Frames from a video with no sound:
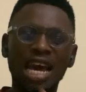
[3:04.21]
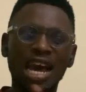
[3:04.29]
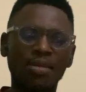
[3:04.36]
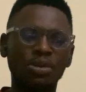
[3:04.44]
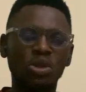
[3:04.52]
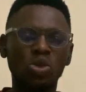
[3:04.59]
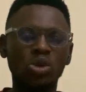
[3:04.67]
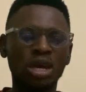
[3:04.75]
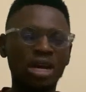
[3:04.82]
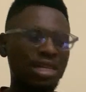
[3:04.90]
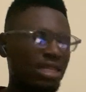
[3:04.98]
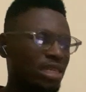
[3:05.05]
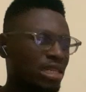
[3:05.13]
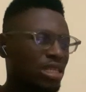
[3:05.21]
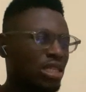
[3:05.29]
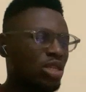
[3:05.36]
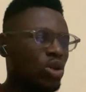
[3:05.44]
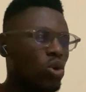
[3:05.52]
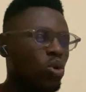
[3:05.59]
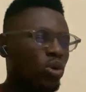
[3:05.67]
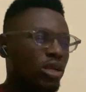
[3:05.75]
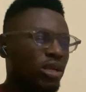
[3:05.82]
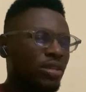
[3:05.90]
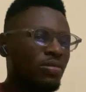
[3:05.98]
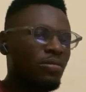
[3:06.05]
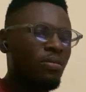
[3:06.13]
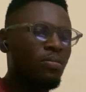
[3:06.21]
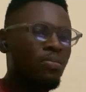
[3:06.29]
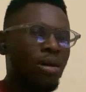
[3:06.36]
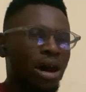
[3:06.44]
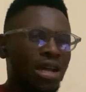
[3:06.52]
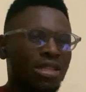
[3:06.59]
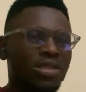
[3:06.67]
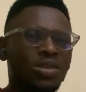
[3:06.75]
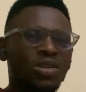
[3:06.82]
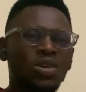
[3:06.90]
they abstract the coding part